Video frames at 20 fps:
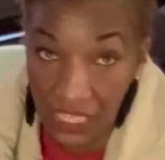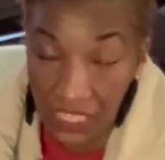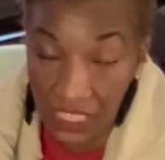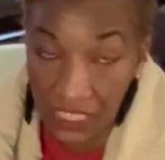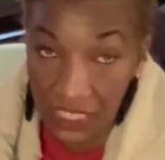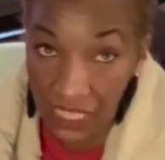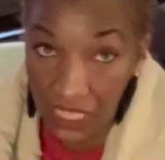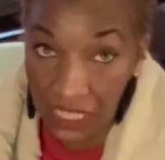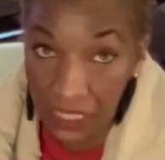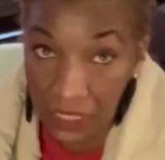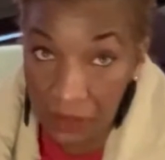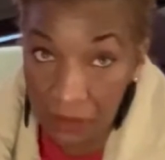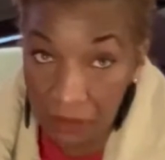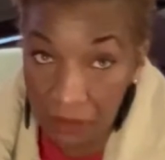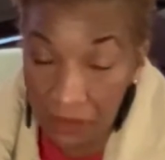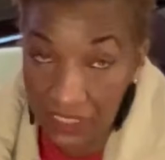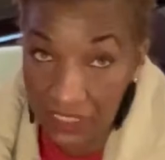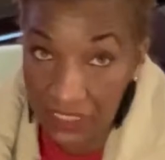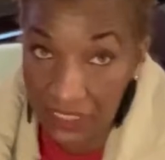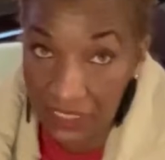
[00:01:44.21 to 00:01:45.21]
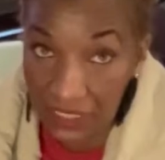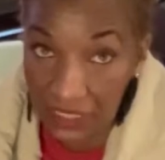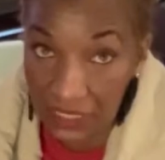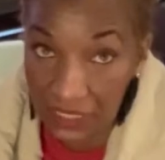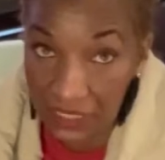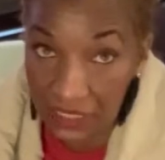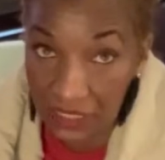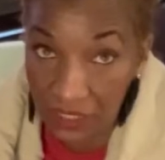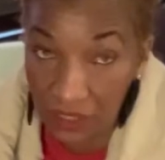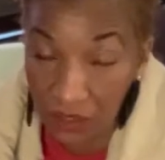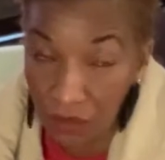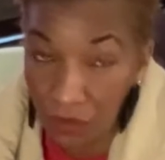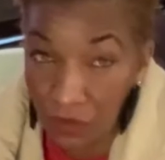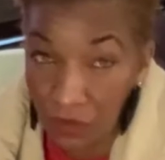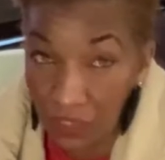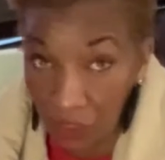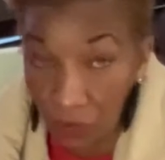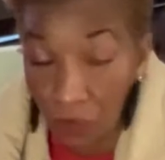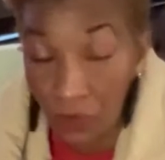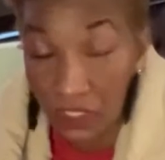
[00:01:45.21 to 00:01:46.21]
Column the sixth, what,
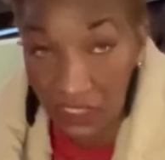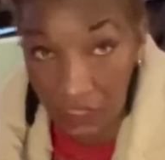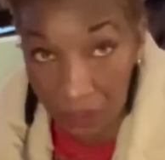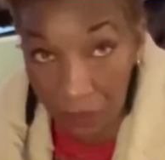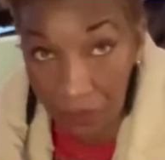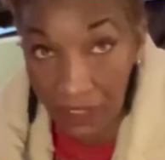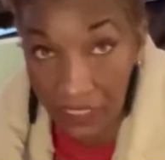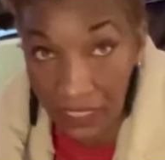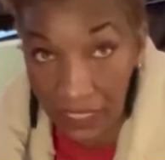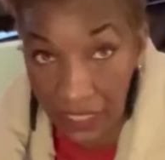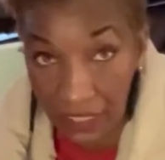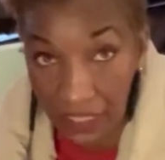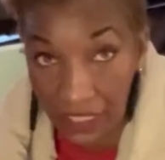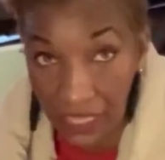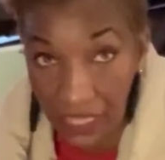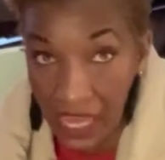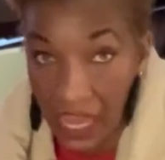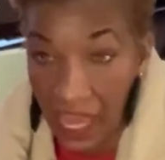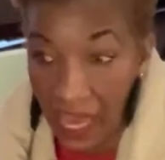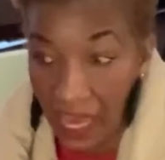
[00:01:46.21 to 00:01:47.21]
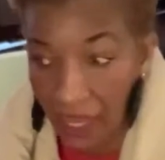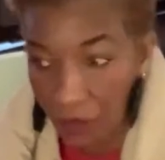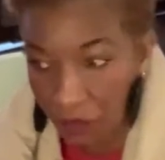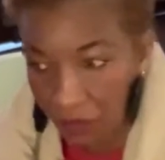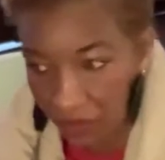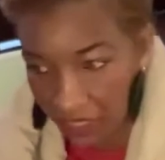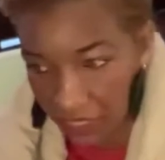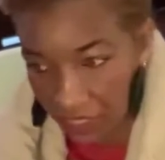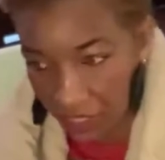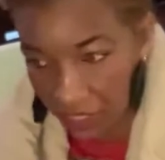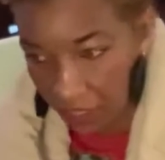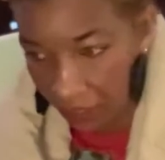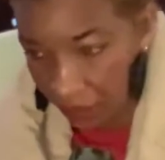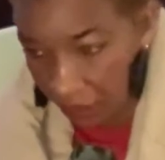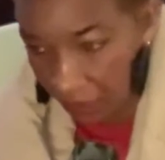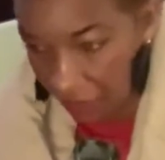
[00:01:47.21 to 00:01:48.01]
what's the plan? And when the